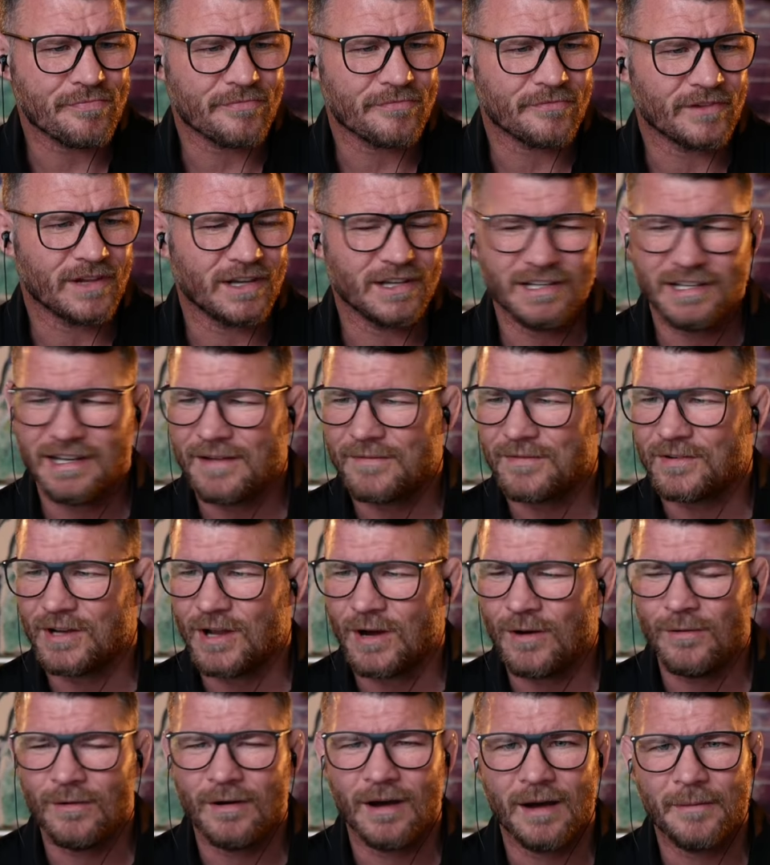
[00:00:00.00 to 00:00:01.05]
you never
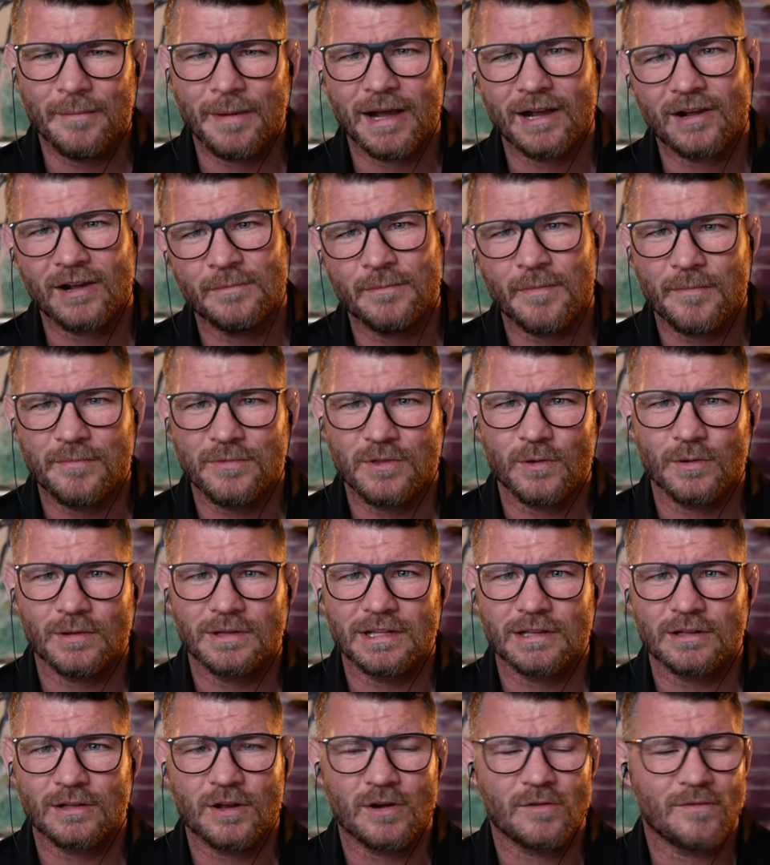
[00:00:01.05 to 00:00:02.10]
know. I might come and do a
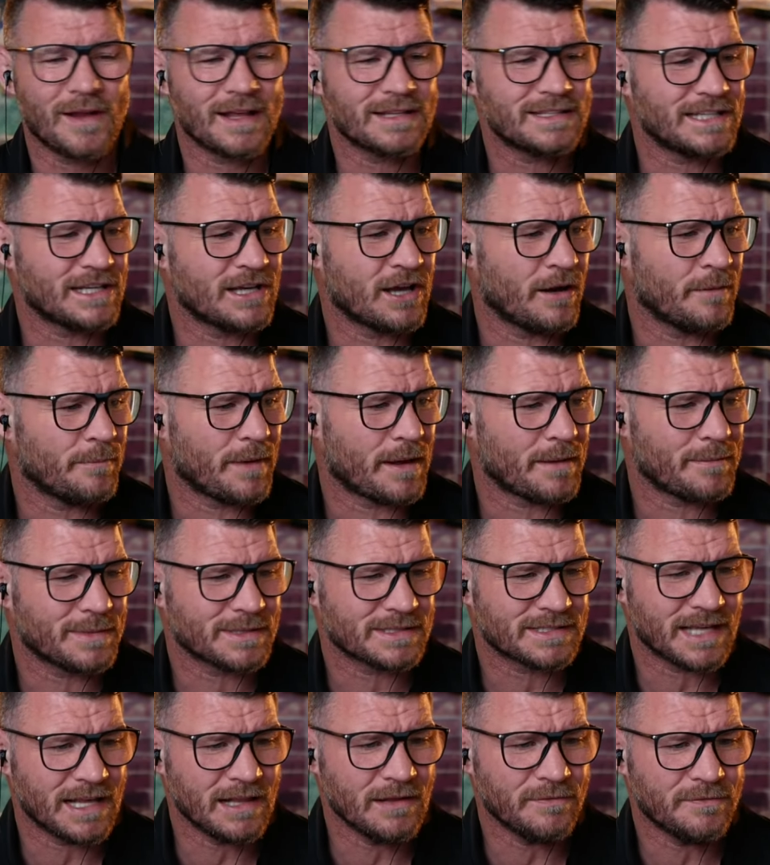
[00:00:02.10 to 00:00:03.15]
little Karate Combat
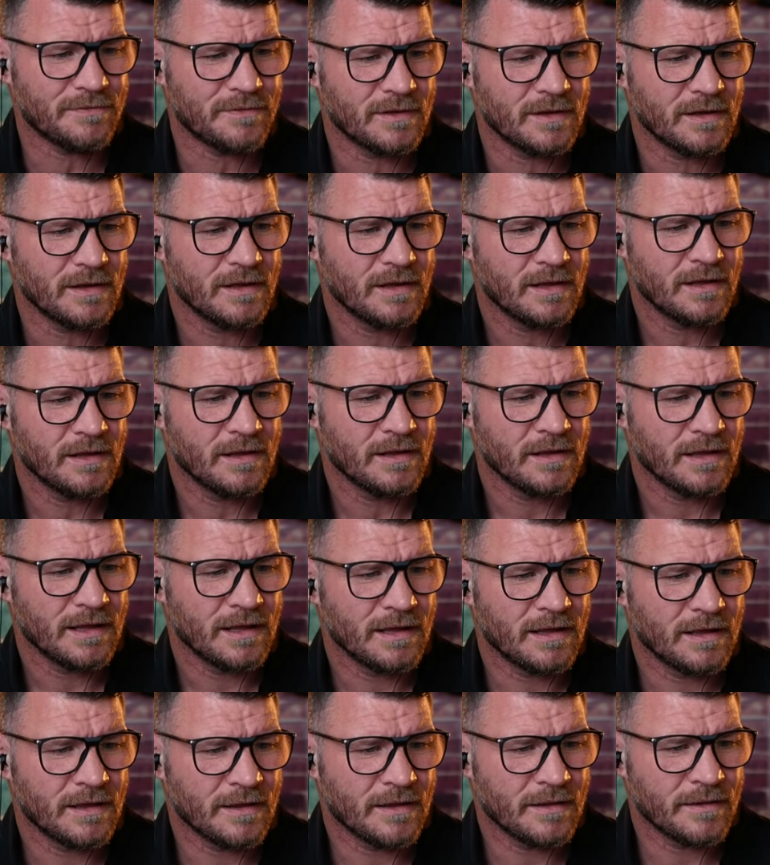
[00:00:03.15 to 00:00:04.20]
myself.
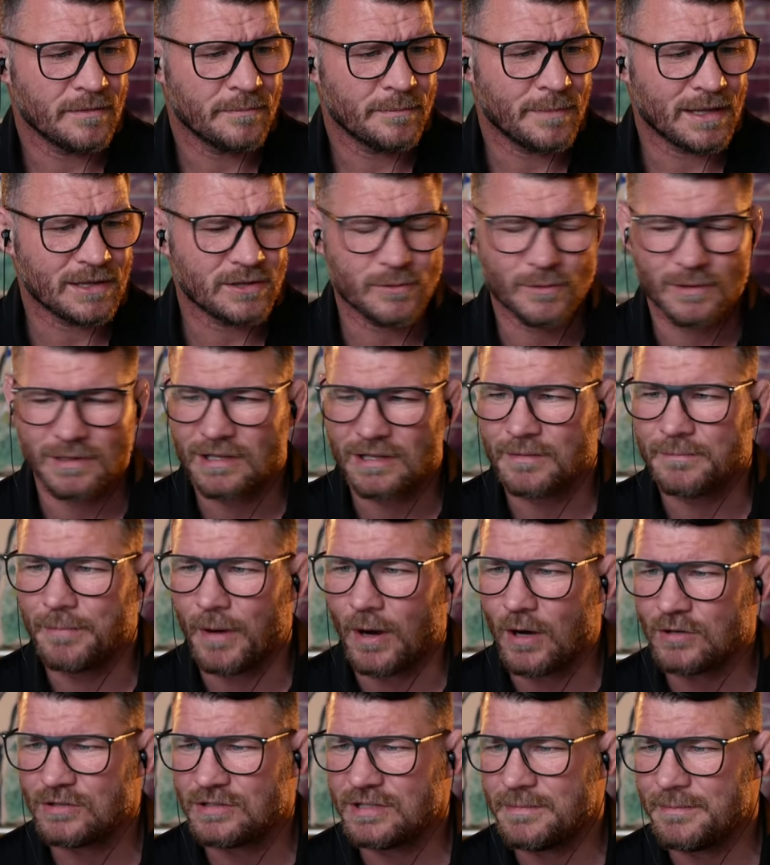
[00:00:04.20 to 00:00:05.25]
Might do a little
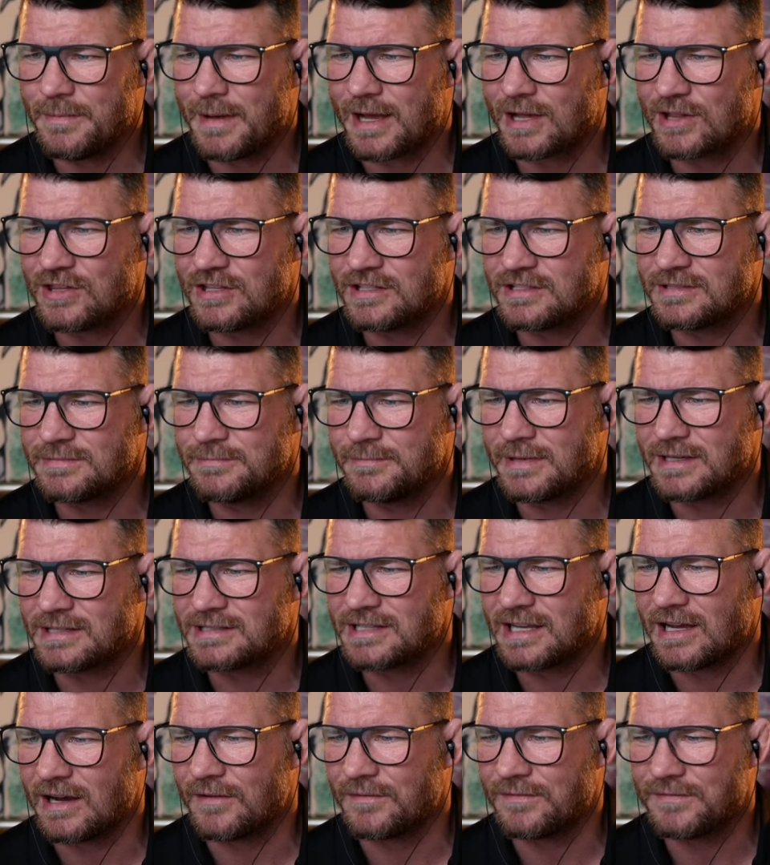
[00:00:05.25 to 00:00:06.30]
boxing match
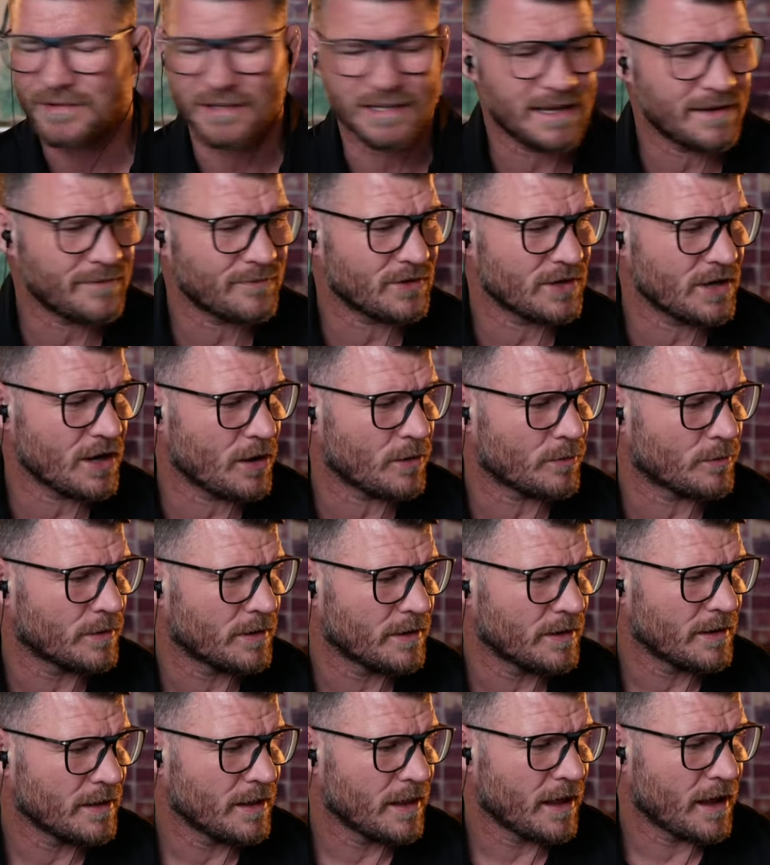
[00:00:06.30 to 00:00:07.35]
myself. You never know.
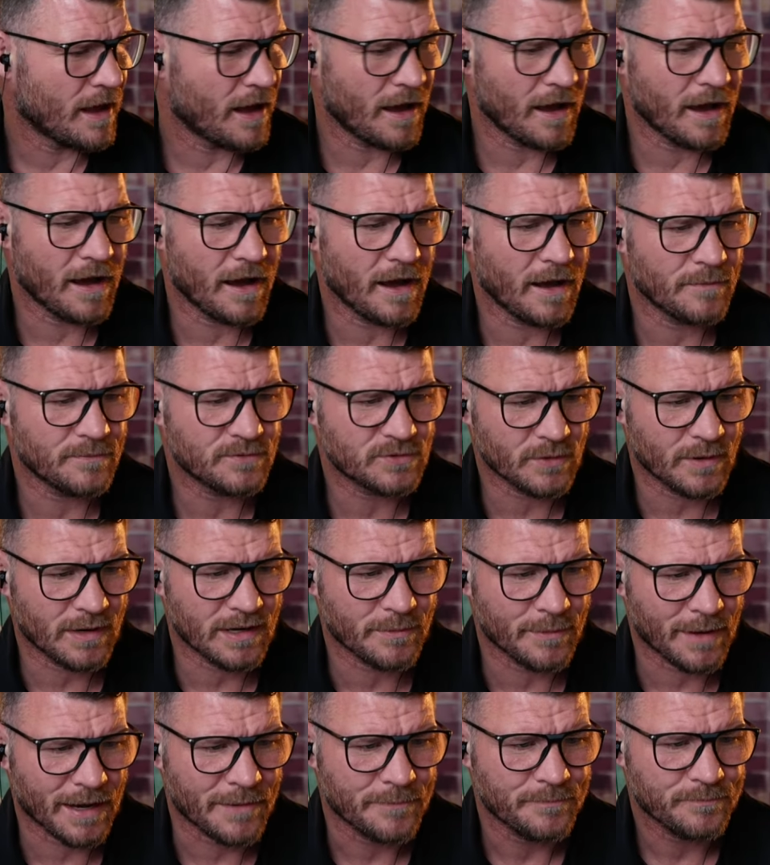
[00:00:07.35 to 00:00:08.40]
Uh, so
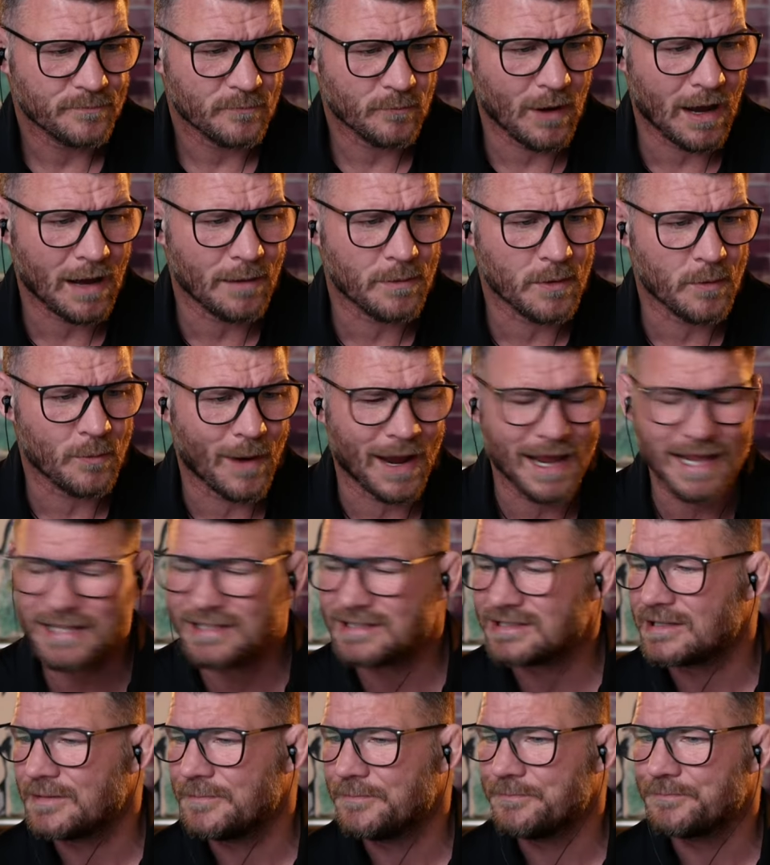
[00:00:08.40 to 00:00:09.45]
anyway, while we
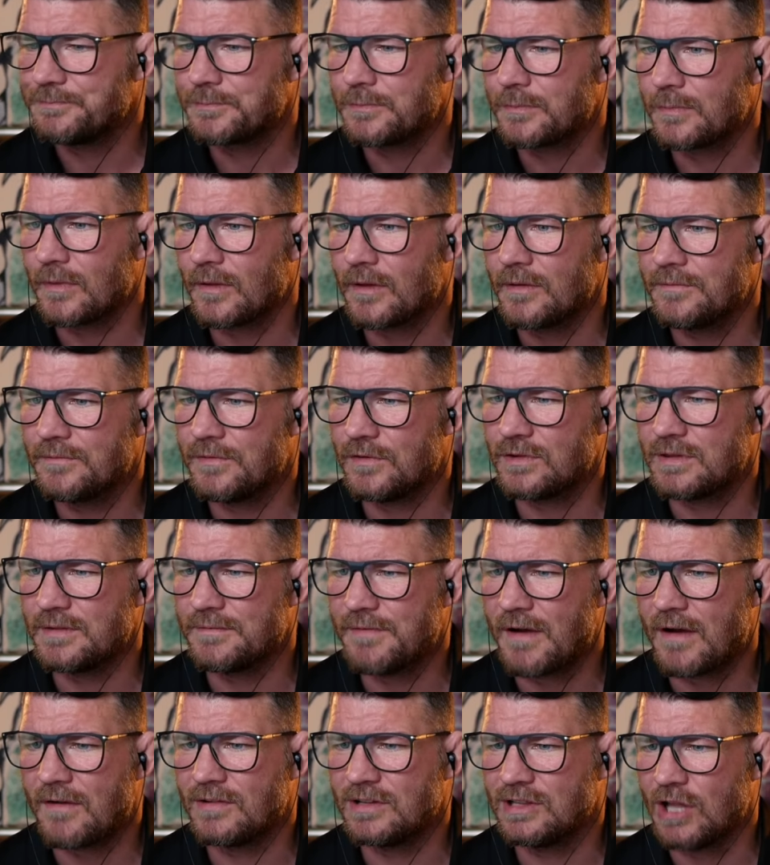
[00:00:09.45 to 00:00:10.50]
wait for the
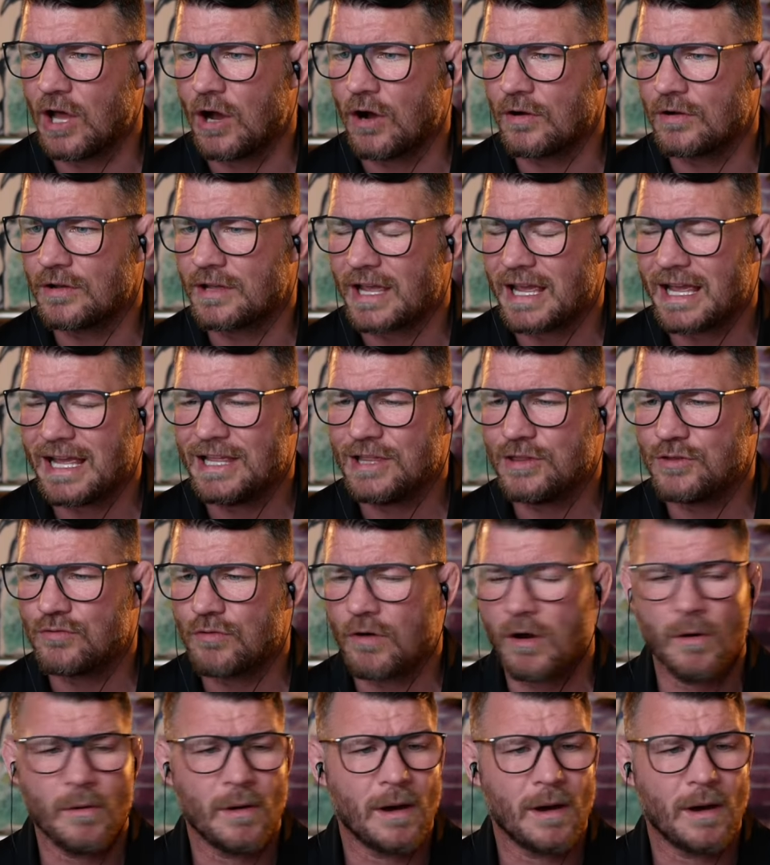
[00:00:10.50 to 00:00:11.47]
very long intro and